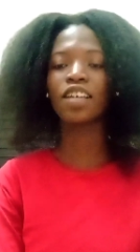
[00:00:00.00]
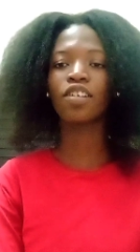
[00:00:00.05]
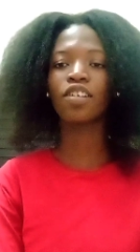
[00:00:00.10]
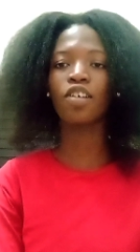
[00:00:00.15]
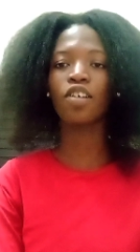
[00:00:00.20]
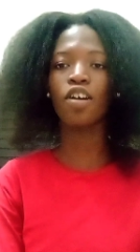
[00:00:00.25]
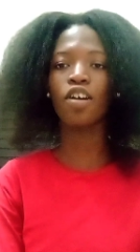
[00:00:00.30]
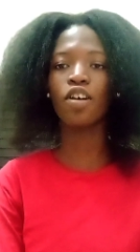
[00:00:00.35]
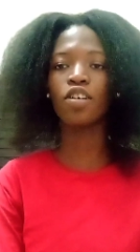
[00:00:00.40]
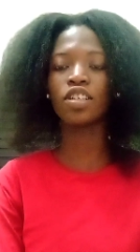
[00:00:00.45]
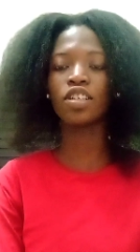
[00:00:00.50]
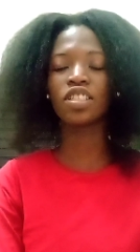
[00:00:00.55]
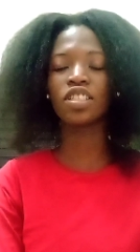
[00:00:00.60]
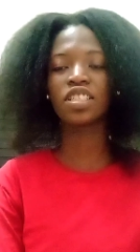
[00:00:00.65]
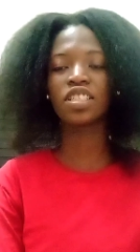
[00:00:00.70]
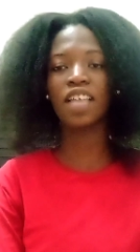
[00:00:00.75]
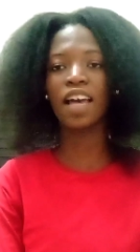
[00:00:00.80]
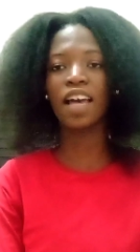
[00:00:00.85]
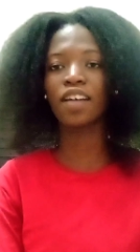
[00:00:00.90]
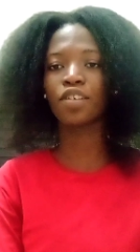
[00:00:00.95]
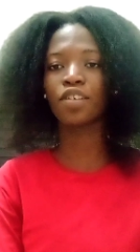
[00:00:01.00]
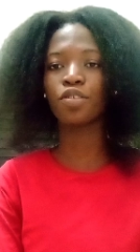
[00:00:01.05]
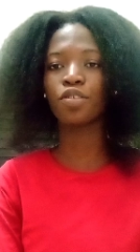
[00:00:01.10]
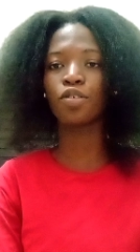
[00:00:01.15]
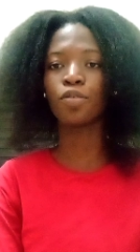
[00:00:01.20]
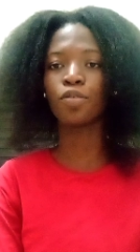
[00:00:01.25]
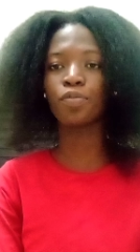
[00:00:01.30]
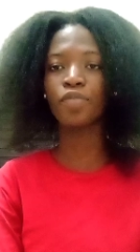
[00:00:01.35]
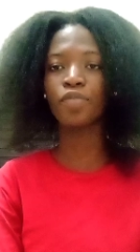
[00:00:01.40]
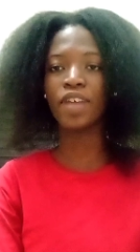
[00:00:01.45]
called
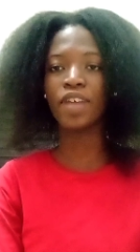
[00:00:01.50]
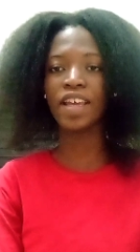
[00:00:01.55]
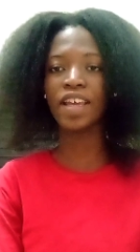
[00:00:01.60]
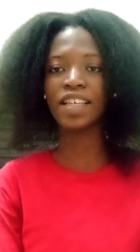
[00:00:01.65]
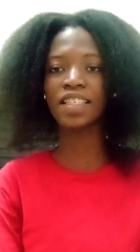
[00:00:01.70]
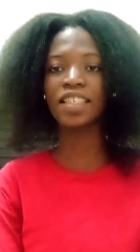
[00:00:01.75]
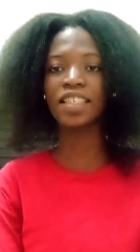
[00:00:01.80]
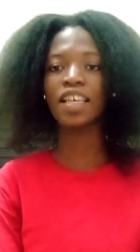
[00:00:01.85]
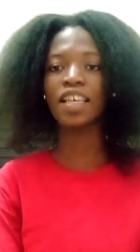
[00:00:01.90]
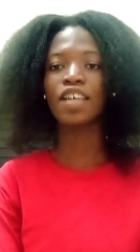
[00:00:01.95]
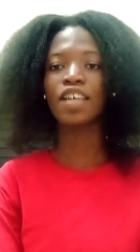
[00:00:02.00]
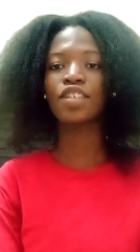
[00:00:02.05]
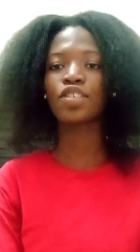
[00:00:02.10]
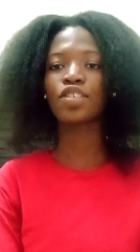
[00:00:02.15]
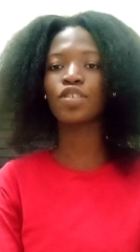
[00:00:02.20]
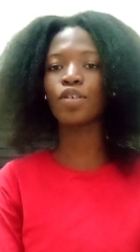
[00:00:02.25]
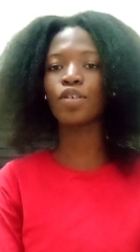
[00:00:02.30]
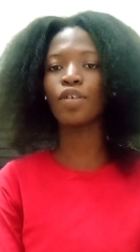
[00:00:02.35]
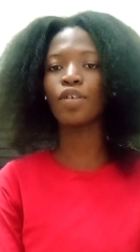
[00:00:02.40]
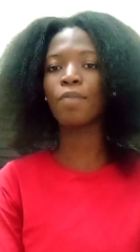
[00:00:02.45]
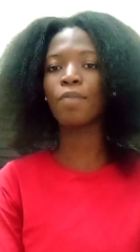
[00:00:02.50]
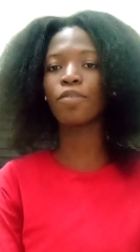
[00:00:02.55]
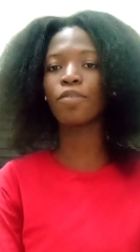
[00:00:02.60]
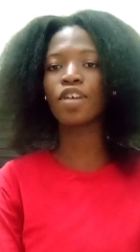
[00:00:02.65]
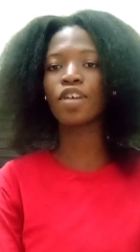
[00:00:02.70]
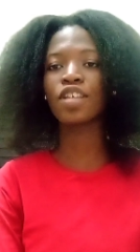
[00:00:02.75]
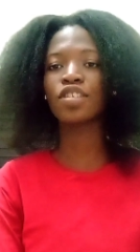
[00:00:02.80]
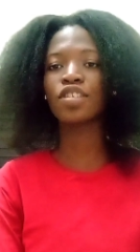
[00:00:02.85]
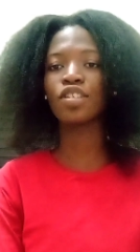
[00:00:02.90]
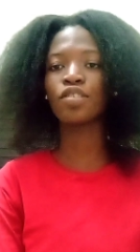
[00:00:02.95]
Django braids. So I'm
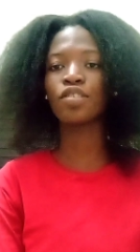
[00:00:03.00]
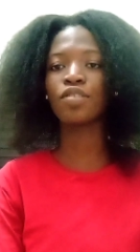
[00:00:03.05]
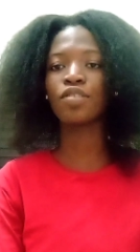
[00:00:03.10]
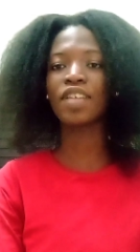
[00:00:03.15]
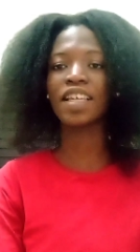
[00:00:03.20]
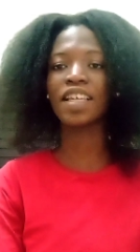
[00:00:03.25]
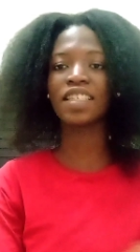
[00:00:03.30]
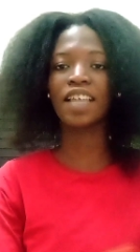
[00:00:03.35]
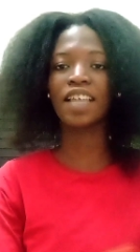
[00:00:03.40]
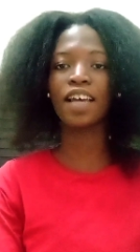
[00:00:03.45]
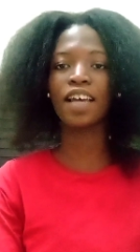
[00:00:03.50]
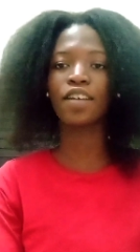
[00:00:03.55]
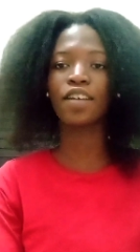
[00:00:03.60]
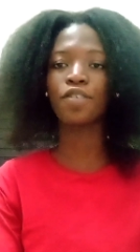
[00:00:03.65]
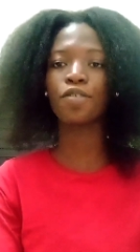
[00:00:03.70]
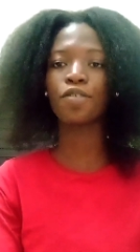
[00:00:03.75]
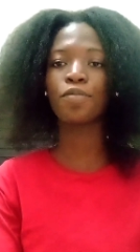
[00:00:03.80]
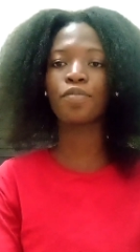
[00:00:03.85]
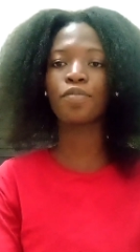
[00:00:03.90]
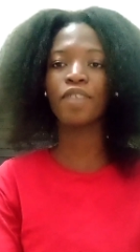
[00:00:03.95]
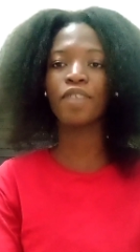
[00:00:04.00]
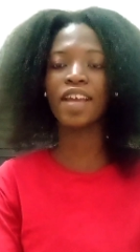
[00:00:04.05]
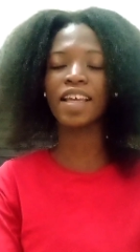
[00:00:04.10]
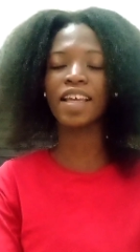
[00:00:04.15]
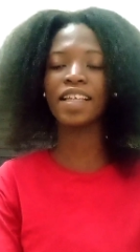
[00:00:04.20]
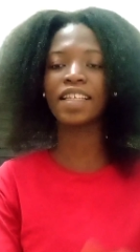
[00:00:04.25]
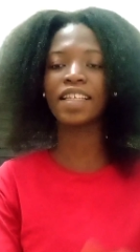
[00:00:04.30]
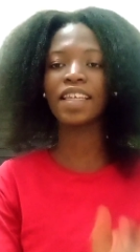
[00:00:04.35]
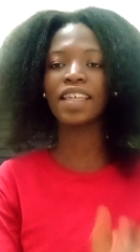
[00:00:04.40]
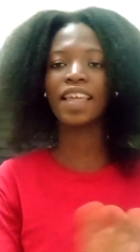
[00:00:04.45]
going to do the Django
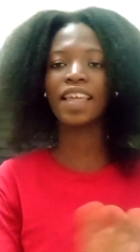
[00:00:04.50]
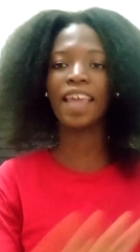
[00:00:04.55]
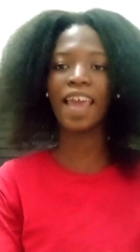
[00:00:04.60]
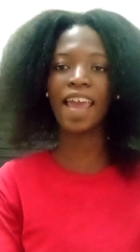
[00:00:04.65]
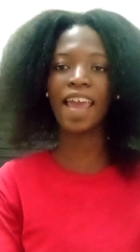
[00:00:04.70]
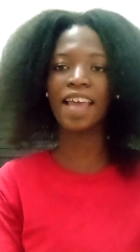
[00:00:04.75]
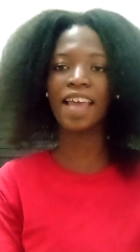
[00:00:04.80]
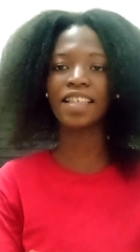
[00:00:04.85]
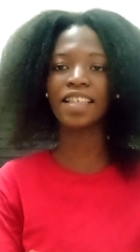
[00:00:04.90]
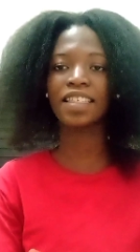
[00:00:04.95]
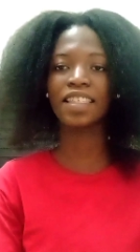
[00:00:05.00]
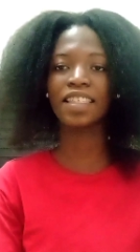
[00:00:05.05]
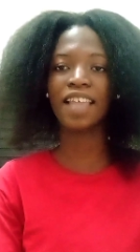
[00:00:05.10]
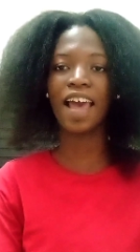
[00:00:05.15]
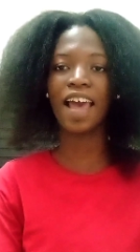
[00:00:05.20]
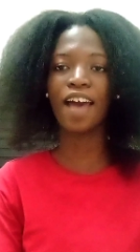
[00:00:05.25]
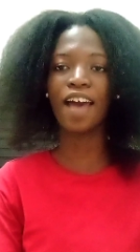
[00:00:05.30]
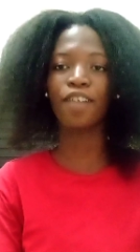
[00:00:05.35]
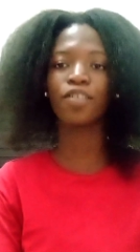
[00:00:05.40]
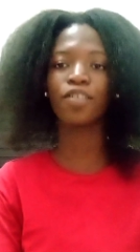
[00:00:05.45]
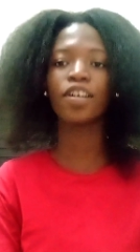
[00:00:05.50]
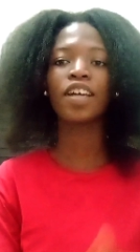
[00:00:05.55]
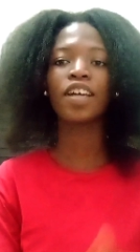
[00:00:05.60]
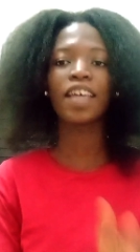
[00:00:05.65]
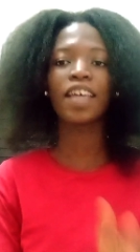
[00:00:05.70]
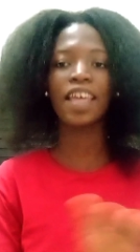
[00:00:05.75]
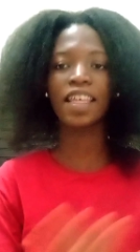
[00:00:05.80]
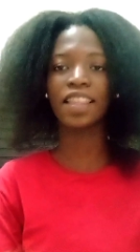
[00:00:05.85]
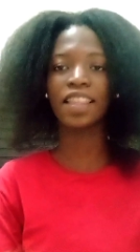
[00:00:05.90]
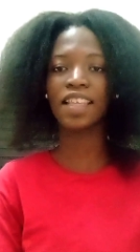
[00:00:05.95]
braid hairstyle
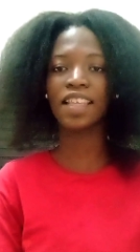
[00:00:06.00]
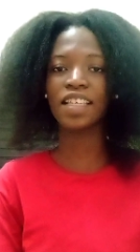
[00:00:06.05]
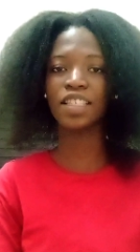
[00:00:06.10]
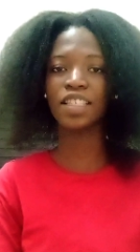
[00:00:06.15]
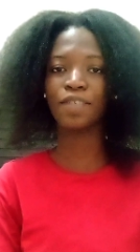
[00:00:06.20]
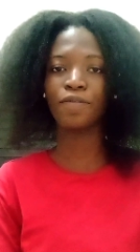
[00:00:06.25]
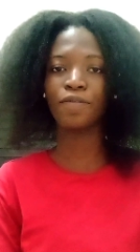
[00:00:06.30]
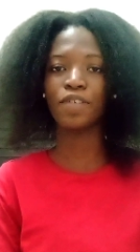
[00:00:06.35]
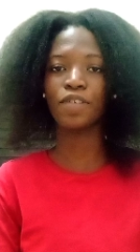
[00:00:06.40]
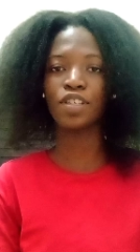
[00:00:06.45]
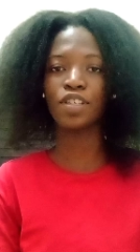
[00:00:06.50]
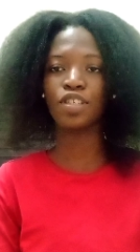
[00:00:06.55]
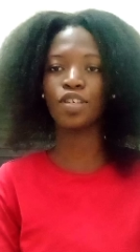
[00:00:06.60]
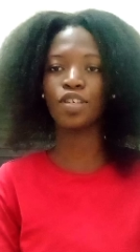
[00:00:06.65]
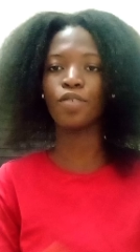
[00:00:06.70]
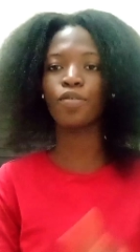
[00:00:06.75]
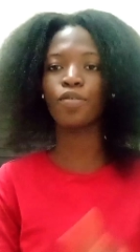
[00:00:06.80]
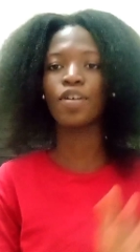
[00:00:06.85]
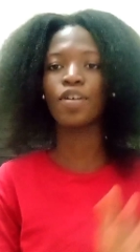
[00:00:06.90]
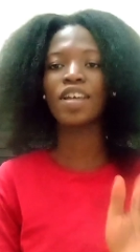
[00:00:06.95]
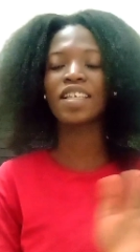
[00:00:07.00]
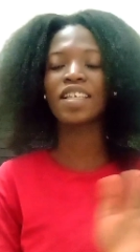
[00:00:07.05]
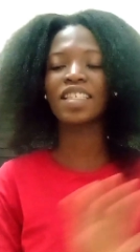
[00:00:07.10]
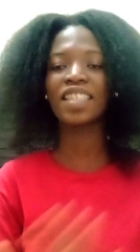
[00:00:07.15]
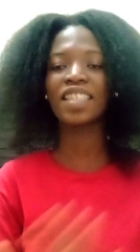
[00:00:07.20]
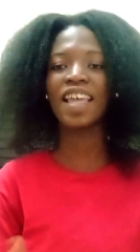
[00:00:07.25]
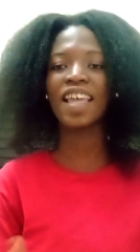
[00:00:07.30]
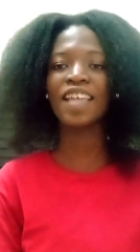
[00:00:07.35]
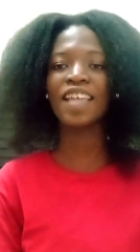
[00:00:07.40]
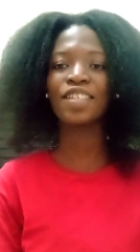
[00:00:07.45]
in this video.
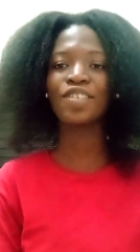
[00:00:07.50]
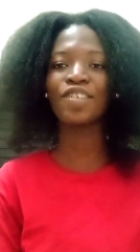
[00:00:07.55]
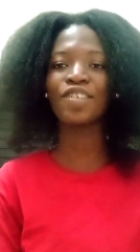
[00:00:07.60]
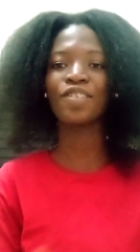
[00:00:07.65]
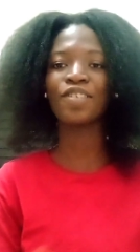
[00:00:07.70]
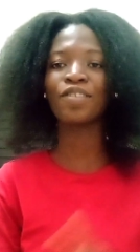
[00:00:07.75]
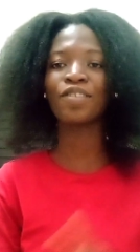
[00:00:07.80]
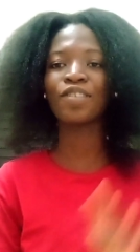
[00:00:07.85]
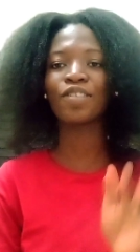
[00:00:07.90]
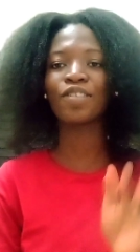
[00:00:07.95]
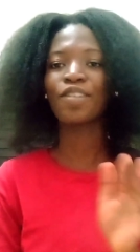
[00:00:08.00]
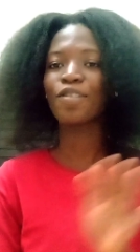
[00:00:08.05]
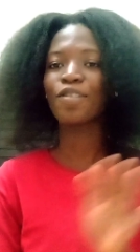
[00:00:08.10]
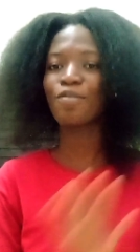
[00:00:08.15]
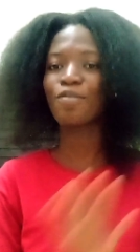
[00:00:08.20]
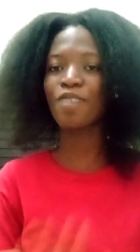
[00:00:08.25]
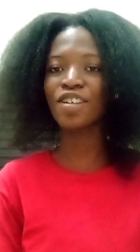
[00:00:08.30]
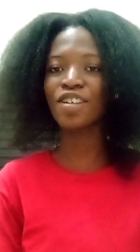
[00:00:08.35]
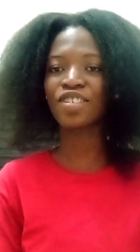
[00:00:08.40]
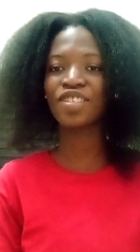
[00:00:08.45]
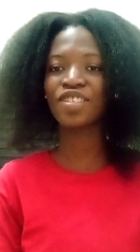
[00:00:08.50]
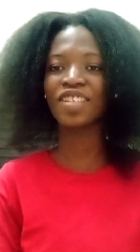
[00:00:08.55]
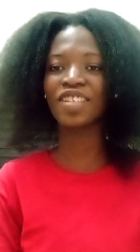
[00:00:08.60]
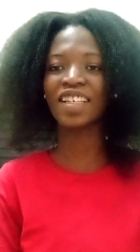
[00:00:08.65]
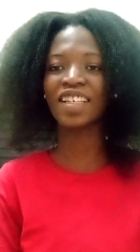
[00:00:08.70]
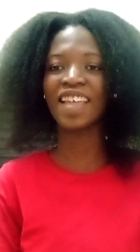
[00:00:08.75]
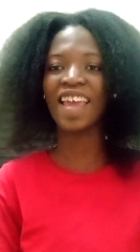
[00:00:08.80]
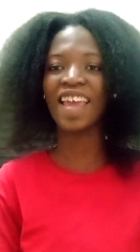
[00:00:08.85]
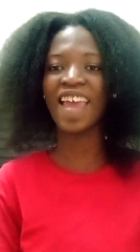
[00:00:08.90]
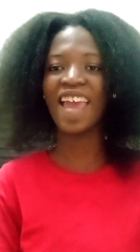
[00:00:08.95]
Stay tuned, watch to
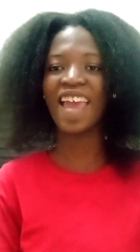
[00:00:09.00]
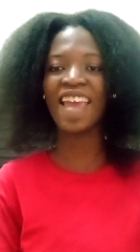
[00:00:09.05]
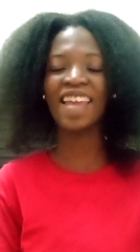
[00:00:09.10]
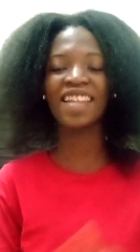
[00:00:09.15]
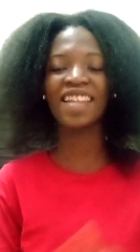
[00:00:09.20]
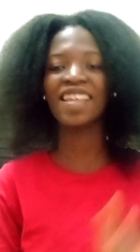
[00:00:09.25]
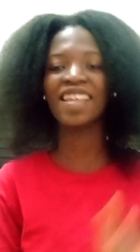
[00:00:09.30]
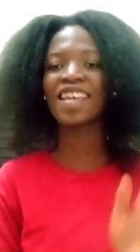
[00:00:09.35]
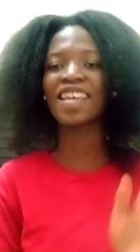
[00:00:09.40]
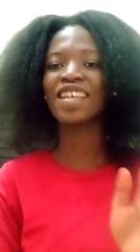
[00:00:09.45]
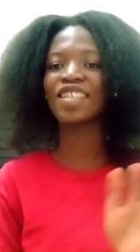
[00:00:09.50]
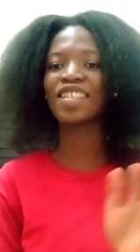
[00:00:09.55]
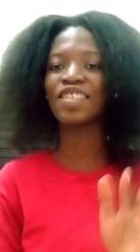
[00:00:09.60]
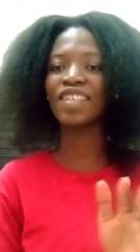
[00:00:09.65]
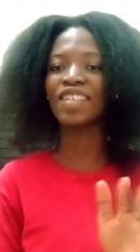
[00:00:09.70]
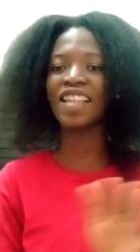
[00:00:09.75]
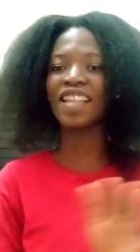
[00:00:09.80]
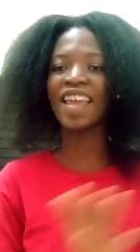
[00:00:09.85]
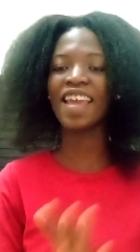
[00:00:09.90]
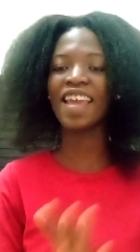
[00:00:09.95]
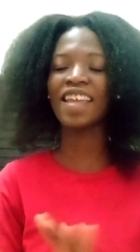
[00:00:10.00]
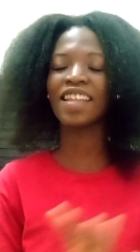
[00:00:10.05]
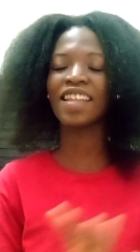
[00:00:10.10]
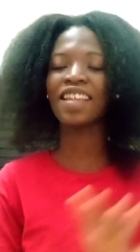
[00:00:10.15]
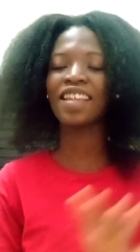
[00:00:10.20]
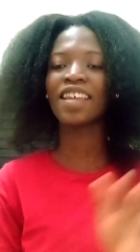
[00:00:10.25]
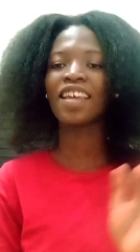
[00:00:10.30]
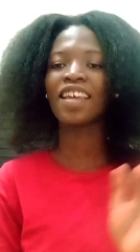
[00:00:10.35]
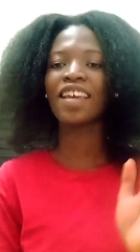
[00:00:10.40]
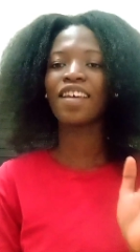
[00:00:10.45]
the end to learn